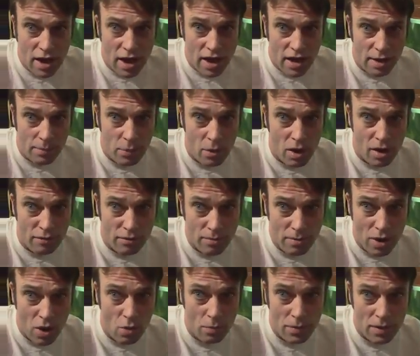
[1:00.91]
and apart from
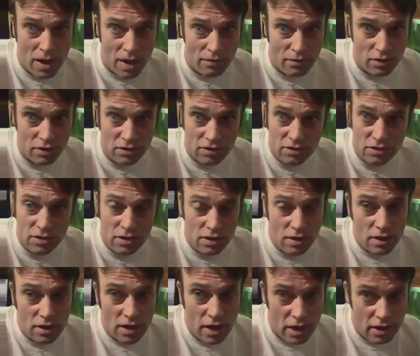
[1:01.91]
helping others
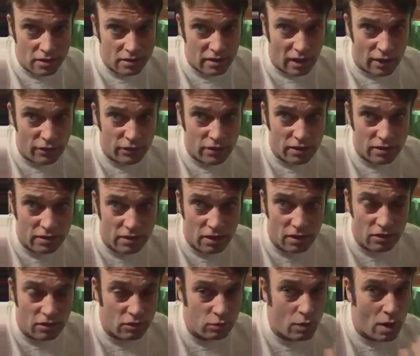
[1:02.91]
at safe distance,